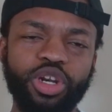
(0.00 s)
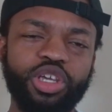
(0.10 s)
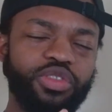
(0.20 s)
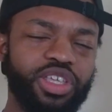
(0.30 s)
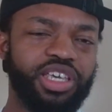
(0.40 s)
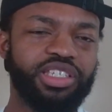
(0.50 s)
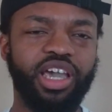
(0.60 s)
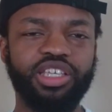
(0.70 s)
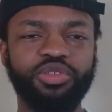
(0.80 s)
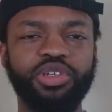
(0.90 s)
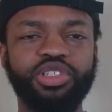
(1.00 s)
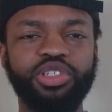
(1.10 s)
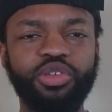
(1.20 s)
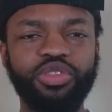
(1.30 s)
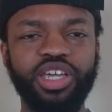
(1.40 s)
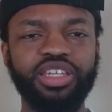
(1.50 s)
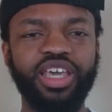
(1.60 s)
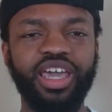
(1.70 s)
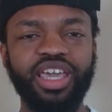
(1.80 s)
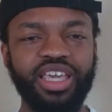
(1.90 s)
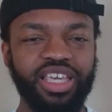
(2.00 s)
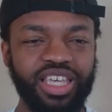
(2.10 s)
what do you think his answer was? Do you think that